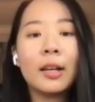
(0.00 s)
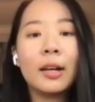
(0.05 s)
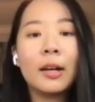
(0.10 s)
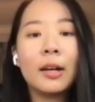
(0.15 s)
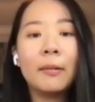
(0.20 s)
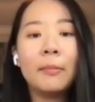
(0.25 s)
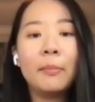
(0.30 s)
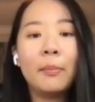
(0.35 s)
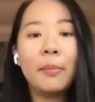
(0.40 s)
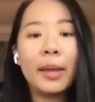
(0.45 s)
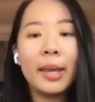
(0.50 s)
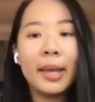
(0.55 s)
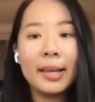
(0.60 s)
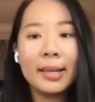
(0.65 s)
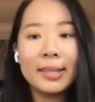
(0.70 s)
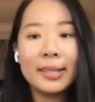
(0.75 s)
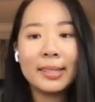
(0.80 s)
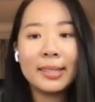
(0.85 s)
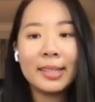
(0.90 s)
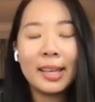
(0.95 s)

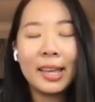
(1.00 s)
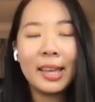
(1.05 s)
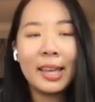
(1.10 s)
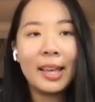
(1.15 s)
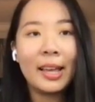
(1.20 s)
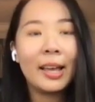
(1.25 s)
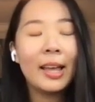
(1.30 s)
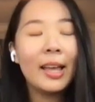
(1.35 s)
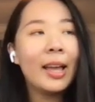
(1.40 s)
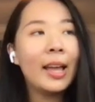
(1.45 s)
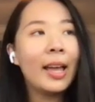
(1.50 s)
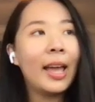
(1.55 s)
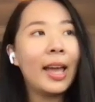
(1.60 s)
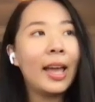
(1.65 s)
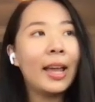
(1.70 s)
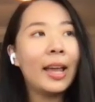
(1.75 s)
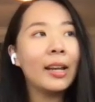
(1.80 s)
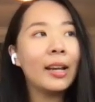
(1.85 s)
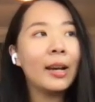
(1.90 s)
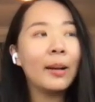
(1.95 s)
amazing.
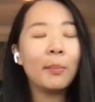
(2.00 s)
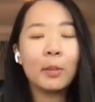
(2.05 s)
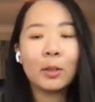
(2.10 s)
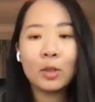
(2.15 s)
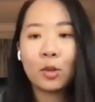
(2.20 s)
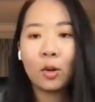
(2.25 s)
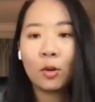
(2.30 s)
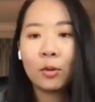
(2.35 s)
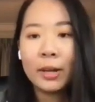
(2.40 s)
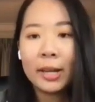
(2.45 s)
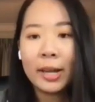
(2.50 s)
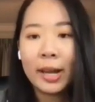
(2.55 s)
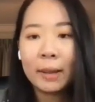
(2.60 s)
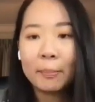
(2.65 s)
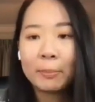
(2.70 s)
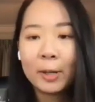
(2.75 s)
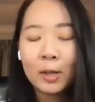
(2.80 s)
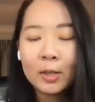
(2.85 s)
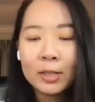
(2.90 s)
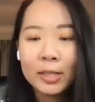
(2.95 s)
And sorry,
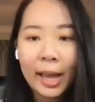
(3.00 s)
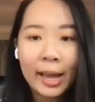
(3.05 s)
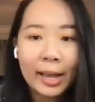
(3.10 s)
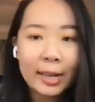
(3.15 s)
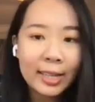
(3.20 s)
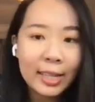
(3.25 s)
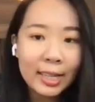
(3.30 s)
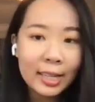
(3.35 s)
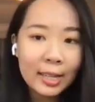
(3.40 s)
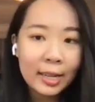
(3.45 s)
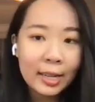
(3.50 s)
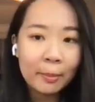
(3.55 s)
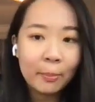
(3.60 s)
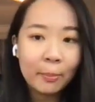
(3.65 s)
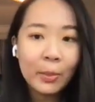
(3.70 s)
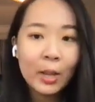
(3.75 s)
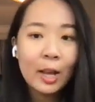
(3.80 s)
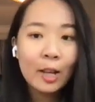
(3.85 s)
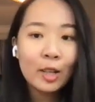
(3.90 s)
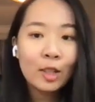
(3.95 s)
because I did
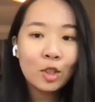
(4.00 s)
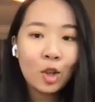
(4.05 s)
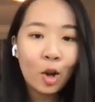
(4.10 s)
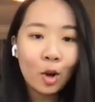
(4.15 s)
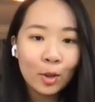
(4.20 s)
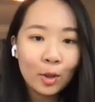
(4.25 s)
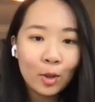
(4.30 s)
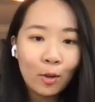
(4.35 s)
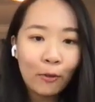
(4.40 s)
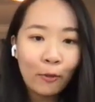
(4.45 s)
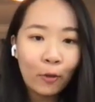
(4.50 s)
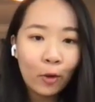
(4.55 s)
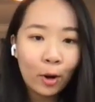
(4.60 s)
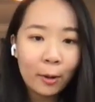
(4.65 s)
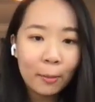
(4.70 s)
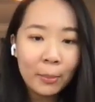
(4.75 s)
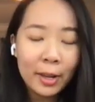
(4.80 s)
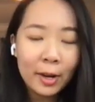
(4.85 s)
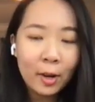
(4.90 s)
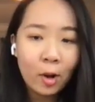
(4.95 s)
stalk you for a
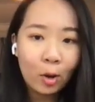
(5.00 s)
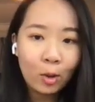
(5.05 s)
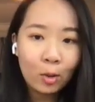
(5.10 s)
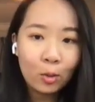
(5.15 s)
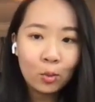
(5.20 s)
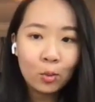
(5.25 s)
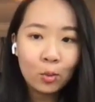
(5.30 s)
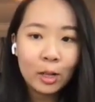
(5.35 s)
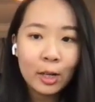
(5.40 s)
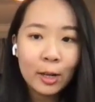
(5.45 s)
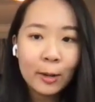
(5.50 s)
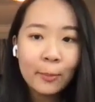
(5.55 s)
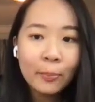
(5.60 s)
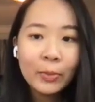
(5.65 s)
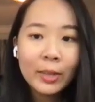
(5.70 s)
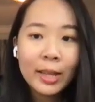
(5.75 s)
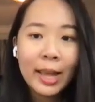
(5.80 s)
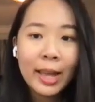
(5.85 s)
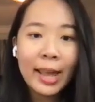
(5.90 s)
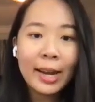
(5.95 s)
bit on Google,
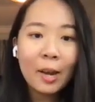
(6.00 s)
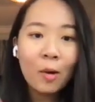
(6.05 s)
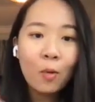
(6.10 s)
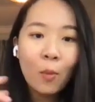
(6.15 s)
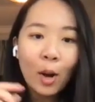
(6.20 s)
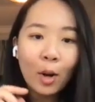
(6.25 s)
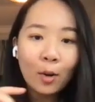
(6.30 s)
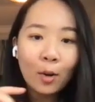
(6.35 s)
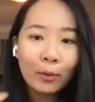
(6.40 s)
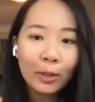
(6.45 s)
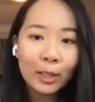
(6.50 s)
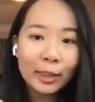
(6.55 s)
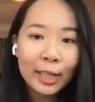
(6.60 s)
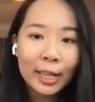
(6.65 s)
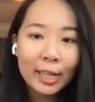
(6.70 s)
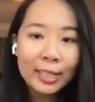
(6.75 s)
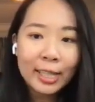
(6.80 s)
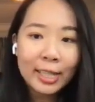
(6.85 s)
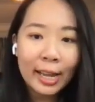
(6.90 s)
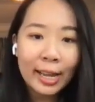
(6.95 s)
and then one of the
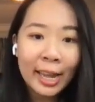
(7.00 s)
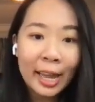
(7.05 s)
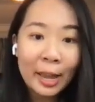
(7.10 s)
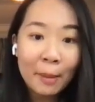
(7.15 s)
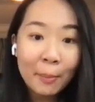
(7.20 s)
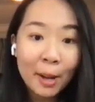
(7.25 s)
things that came